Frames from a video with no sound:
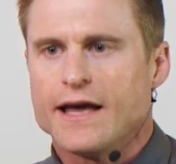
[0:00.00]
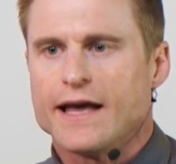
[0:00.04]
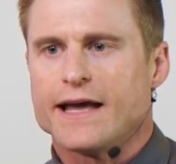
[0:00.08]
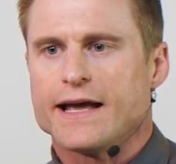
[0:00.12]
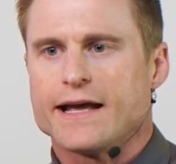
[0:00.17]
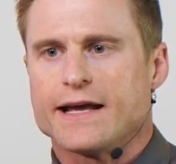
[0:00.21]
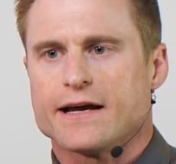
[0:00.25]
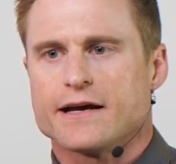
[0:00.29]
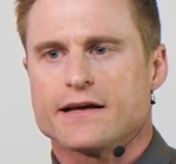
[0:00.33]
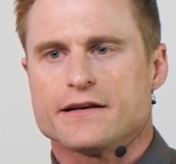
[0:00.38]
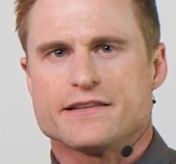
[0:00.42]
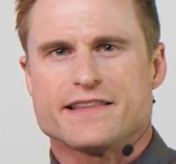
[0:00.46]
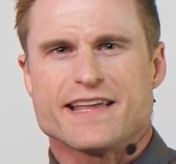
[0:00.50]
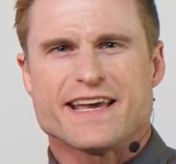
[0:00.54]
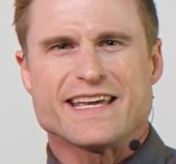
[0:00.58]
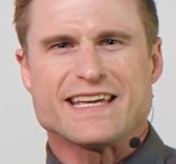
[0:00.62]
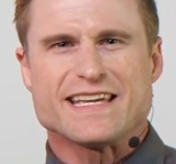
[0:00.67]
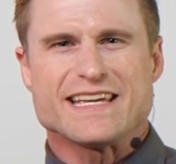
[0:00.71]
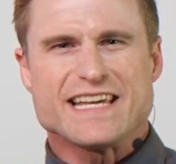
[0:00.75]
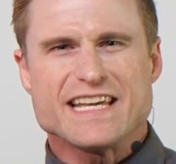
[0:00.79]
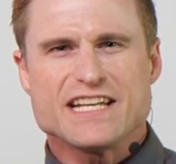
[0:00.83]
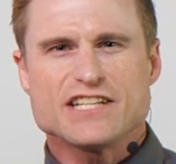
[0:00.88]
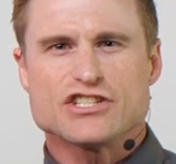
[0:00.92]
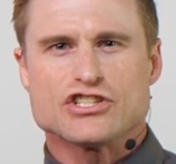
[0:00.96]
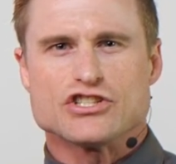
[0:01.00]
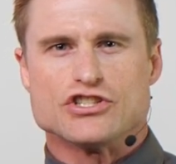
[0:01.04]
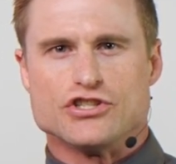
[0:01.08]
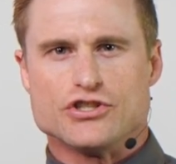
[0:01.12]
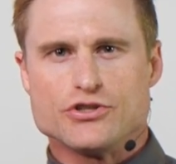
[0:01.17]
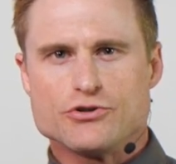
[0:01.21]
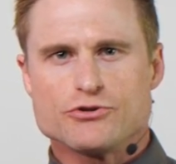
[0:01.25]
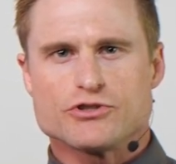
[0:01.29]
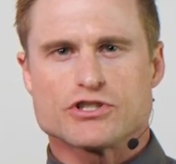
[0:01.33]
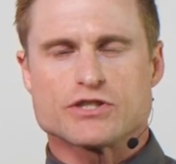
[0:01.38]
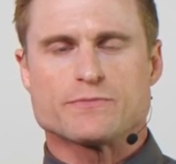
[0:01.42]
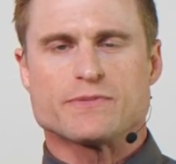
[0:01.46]
and they each
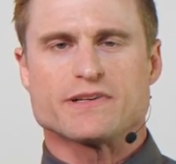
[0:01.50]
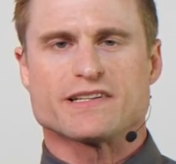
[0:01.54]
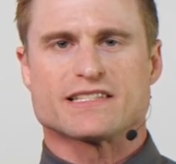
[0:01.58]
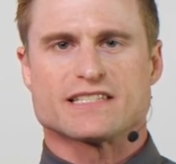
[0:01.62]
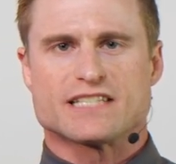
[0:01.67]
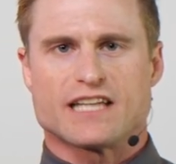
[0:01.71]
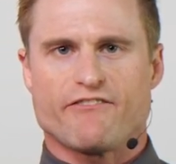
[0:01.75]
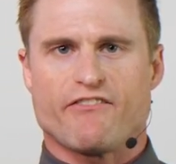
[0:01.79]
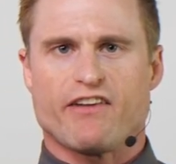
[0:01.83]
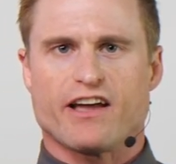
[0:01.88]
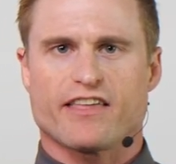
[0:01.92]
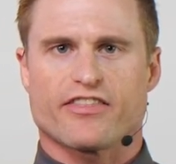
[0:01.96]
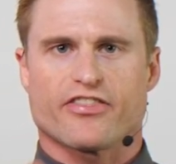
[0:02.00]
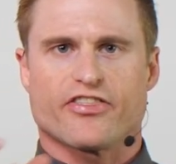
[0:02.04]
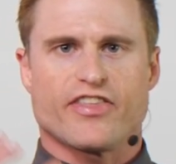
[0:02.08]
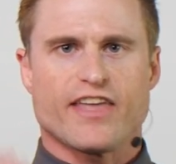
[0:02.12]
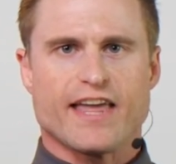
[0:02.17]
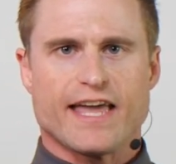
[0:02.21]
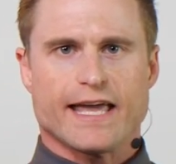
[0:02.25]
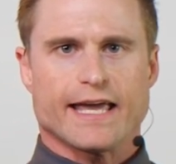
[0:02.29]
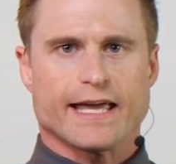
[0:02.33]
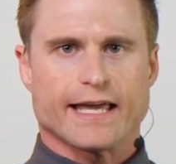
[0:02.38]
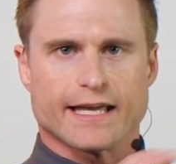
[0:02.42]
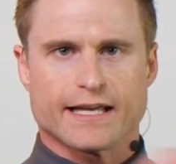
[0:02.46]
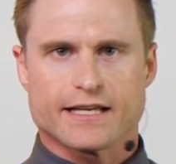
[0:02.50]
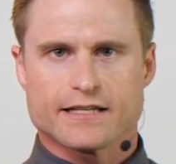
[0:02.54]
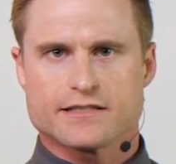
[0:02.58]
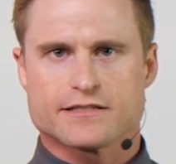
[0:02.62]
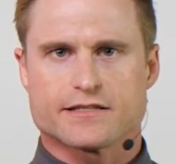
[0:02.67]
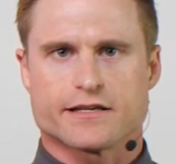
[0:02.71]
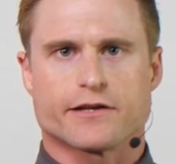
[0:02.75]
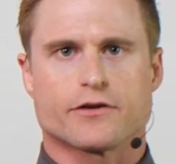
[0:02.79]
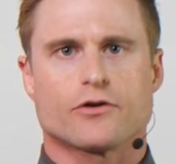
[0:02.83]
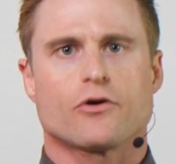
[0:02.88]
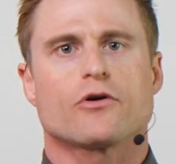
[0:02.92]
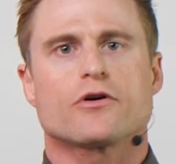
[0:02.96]
do specific things
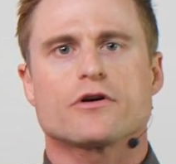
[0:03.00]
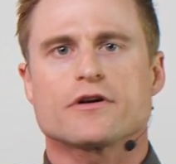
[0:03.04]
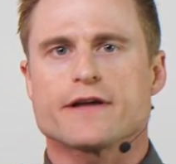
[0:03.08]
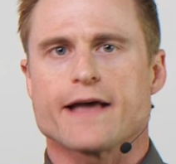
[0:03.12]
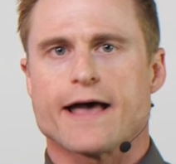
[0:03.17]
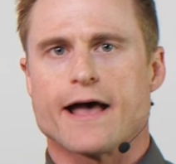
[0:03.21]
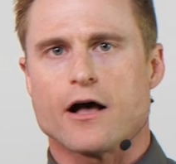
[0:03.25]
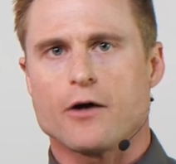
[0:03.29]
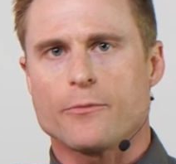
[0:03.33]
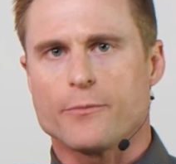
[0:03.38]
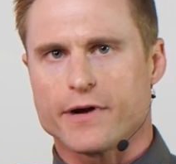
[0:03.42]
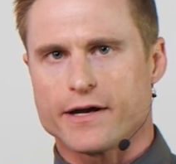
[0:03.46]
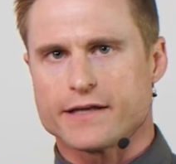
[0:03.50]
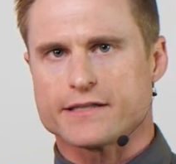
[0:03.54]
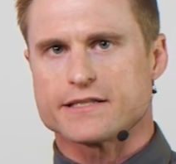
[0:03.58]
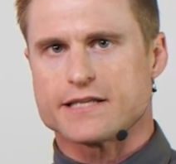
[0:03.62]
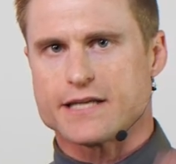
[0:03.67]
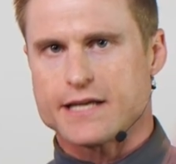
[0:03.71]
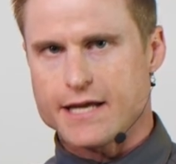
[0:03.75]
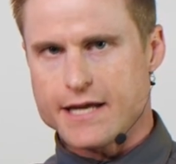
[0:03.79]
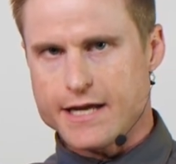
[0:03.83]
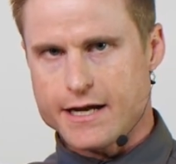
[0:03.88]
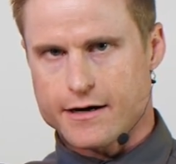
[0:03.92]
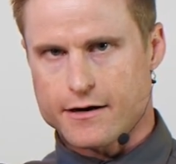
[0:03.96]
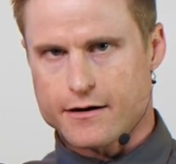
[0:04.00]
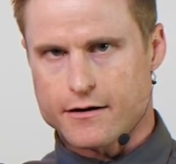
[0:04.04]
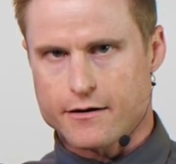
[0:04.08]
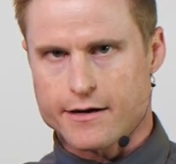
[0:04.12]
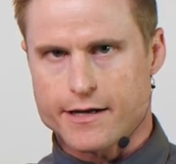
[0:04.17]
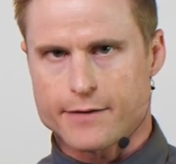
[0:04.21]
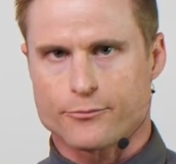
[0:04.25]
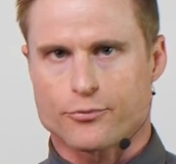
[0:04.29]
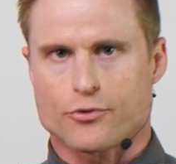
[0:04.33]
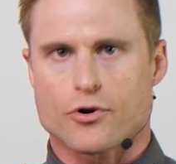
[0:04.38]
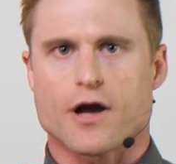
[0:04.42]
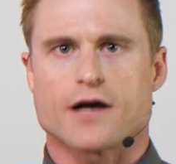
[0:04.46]
in order to help us hear
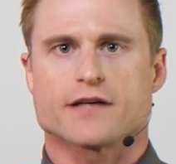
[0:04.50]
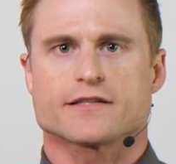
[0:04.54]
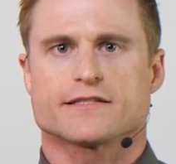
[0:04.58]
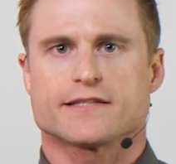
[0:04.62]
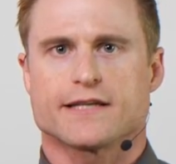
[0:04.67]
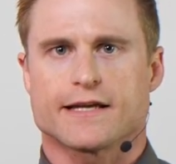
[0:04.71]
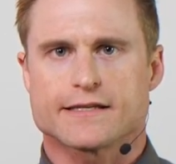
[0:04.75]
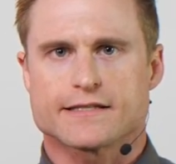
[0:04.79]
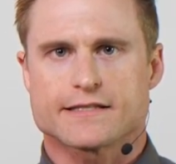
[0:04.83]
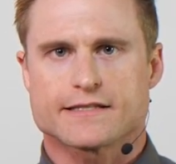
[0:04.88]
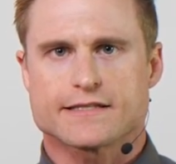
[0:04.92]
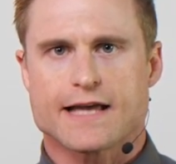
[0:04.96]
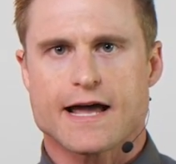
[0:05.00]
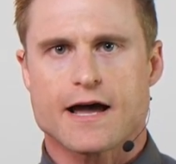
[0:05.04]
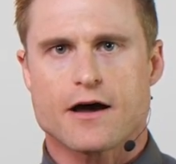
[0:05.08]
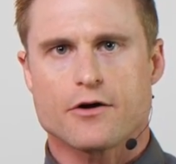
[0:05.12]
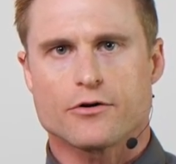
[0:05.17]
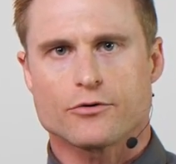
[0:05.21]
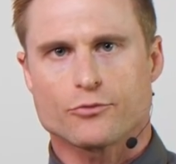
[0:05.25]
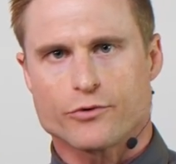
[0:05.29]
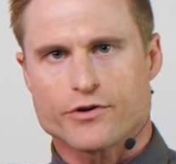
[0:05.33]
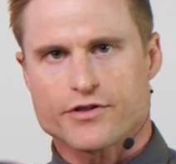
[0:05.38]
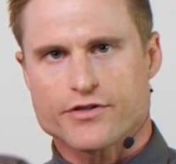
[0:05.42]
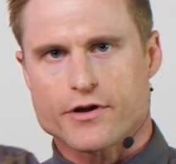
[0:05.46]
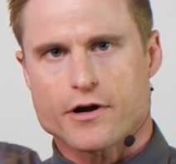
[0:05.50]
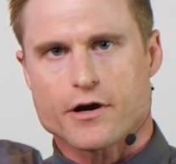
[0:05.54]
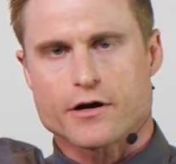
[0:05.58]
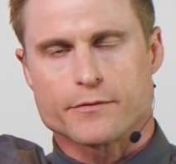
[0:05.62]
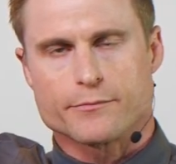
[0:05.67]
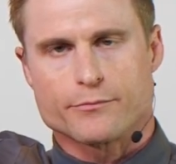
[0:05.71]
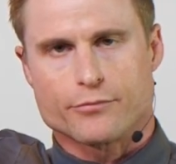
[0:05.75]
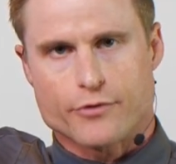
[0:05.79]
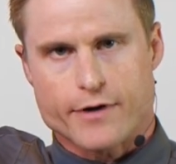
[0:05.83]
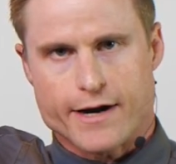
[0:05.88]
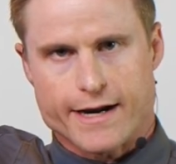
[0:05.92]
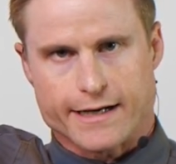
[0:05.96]
and process sound with our
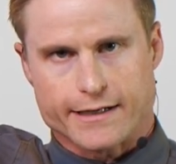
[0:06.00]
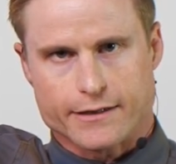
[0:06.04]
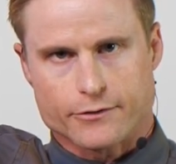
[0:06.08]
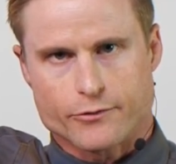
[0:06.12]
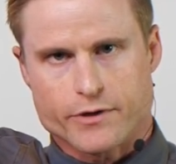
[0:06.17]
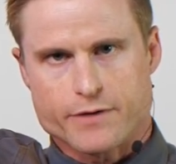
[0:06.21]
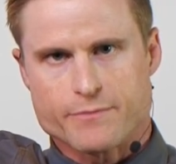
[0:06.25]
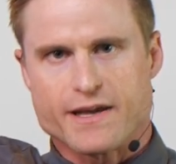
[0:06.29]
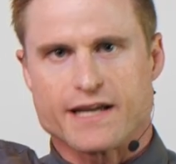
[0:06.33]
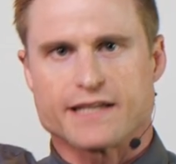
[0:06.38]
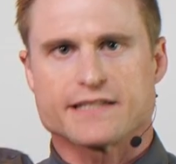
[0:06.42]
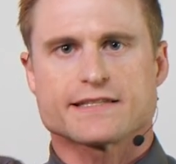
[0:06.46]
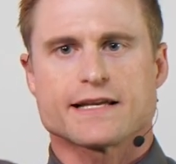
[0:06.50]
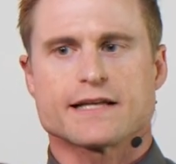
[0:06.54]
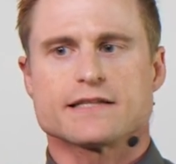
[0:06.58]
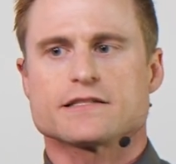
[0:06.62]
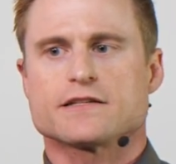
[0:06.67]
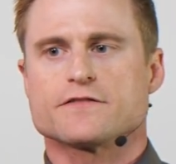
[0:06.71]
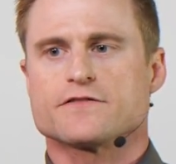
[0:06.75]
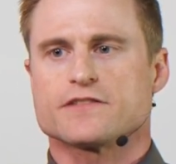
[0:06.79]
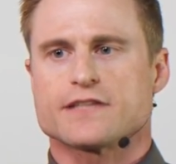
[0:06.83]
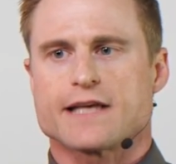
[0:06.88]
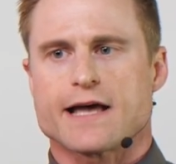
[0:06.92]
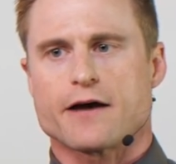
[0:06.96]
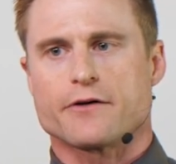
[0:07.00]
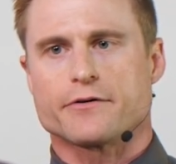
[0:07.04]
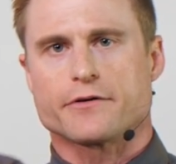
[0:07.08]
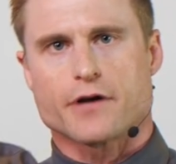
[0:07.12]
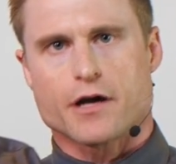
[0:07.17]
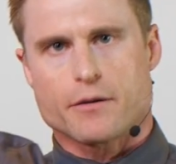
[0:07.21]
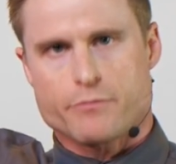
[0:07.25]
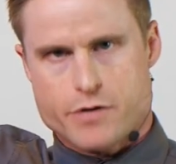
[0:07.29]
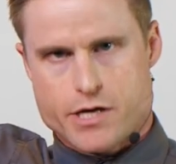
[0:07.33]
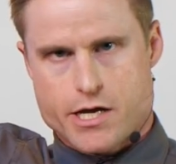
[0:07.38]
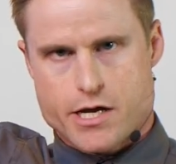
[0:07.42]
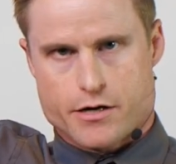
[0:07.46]
brain. We make sense of sound
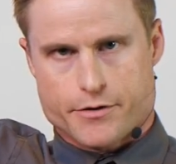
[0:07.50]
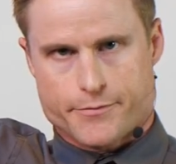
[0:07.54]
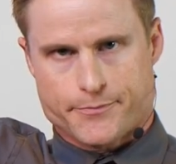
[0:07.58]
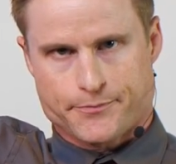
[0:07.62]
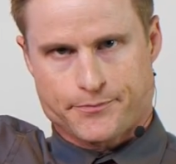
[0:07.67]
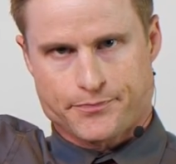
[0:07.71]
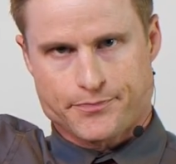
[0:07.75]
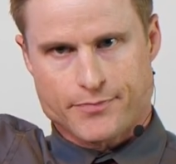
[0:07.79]
up here.